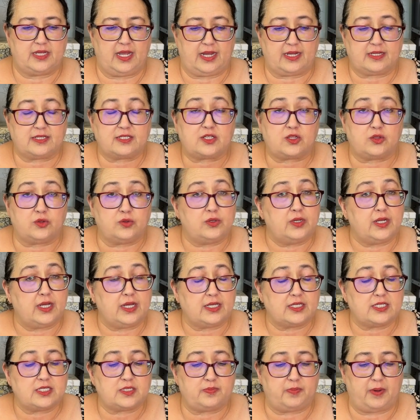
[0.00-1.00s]

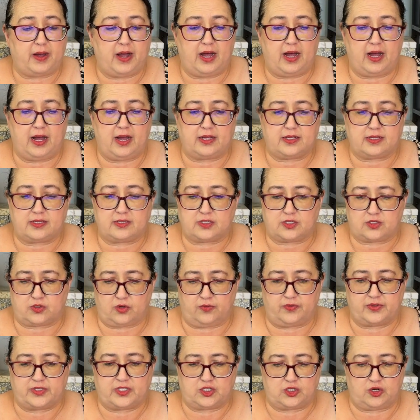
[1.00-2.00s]
excluding spa
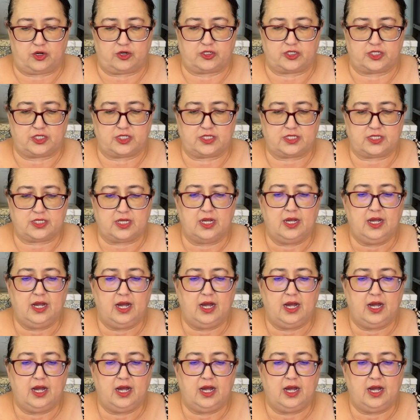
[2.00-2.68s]
service charges,